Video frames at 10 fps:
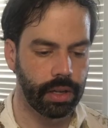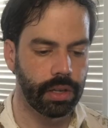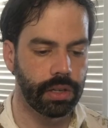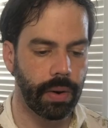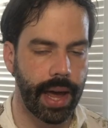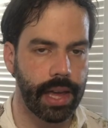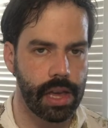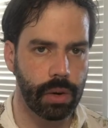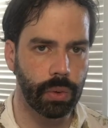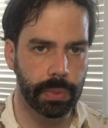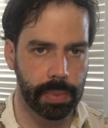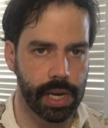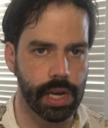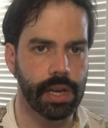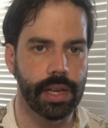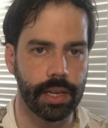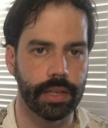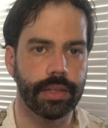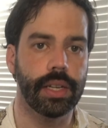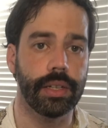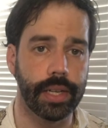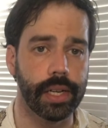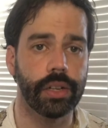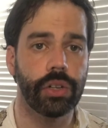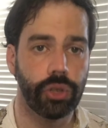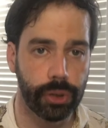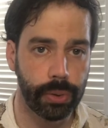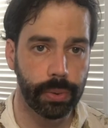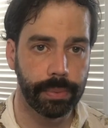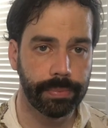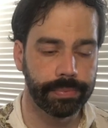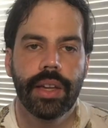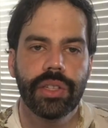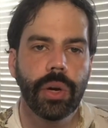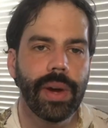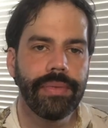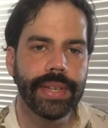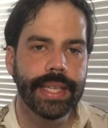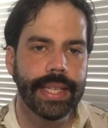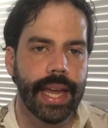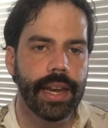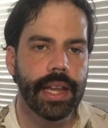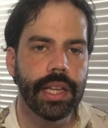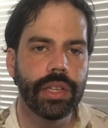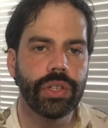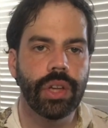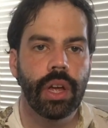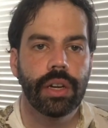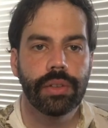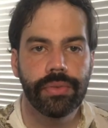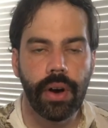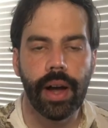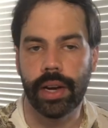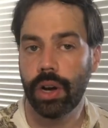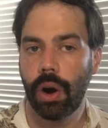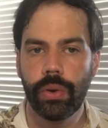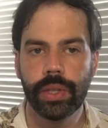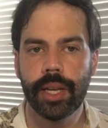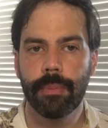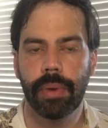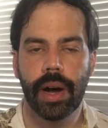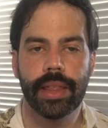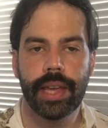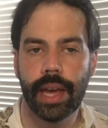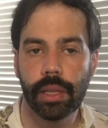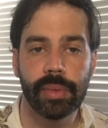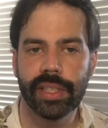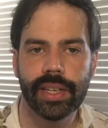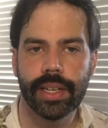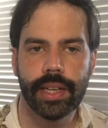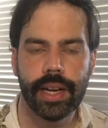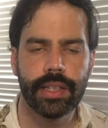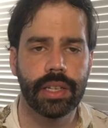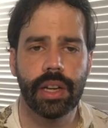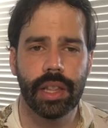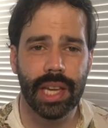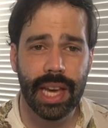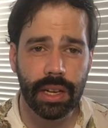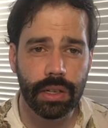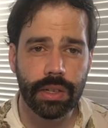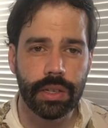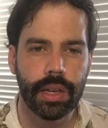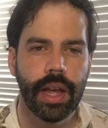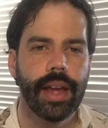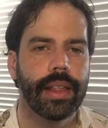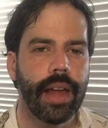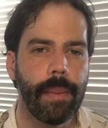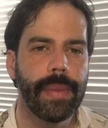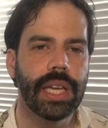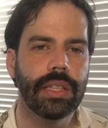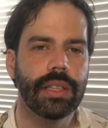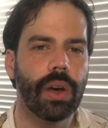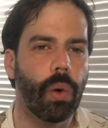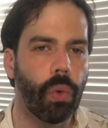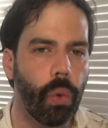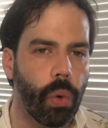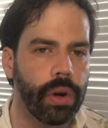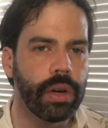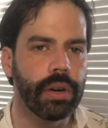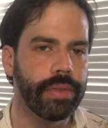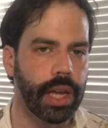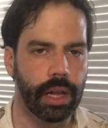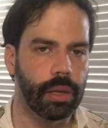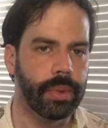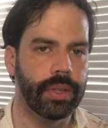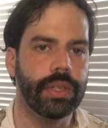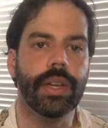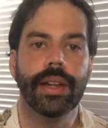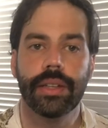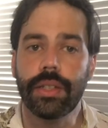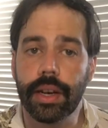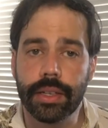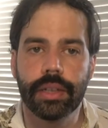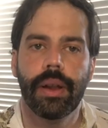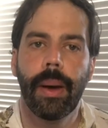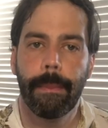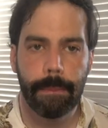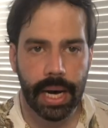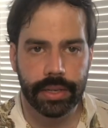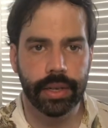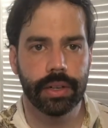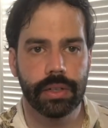So A equals B is indeed true. So if a set is defined only by the elements it contains and nothing else, that means the order of the elements doesn't matter.